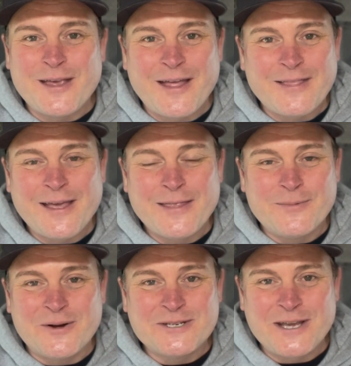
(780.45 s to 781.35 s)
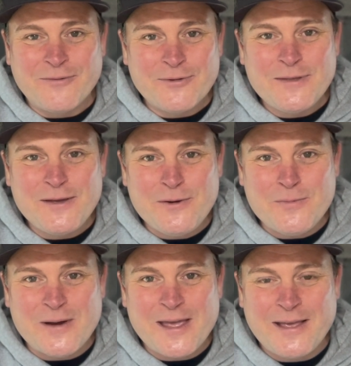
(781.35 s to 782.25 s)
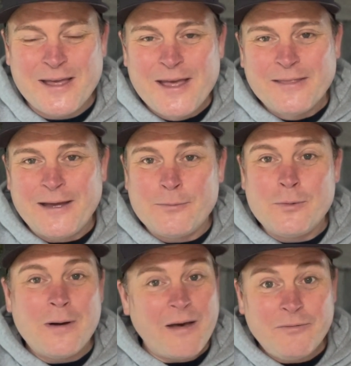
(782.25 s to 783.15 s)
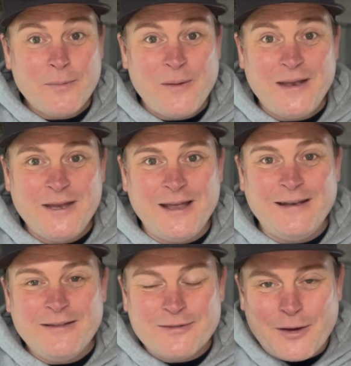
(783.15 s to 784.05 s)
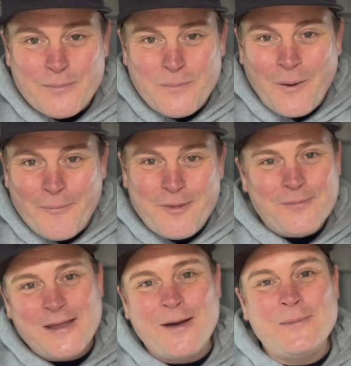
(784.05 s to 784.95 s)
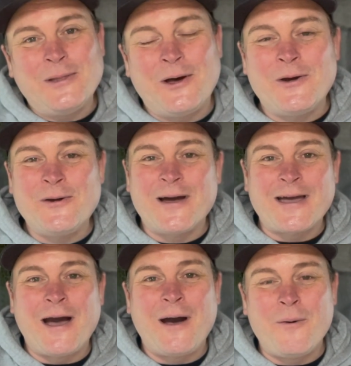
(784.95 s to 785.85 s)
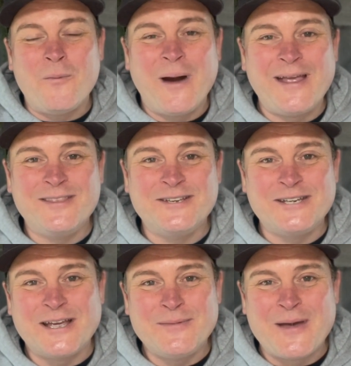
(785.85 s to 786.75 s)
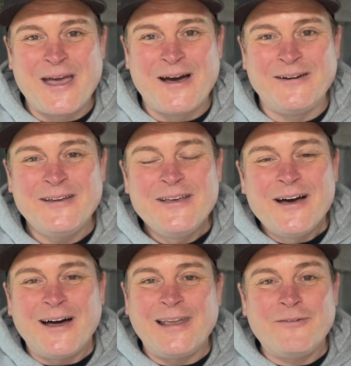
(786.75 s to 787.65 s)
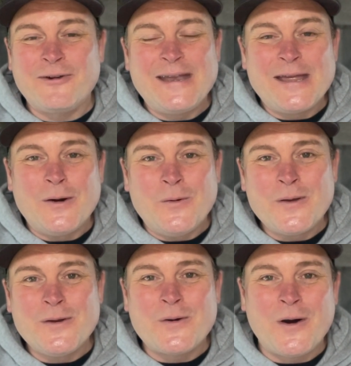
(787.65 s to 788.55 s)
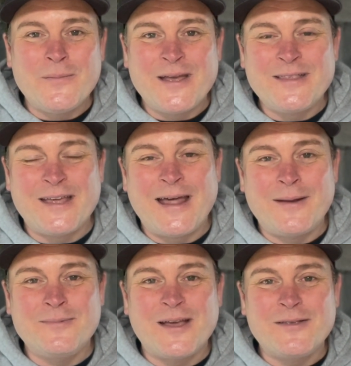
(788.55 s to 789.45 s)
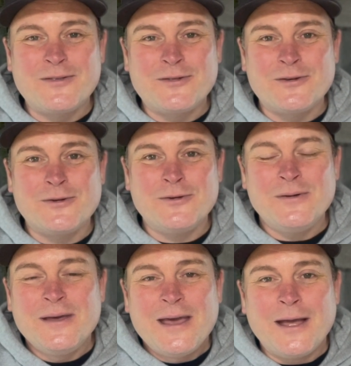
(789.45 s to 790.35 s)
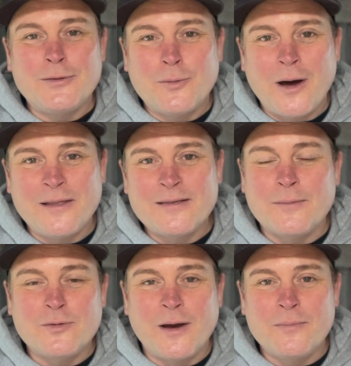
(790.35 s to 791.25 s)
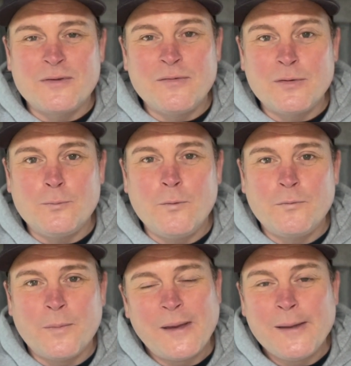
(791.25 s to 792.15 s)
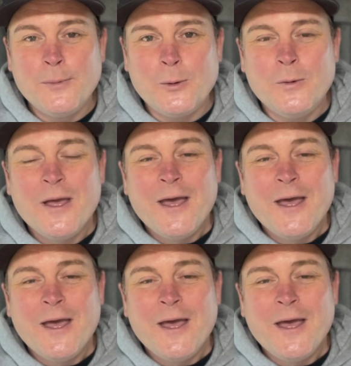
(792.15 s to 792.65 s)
out there that watch every single week that will have an opinion, so pop them down below. I can't wait to check them out. I love reading all your comments, and Adam does too, and Twyla sometimes gives a woof to people.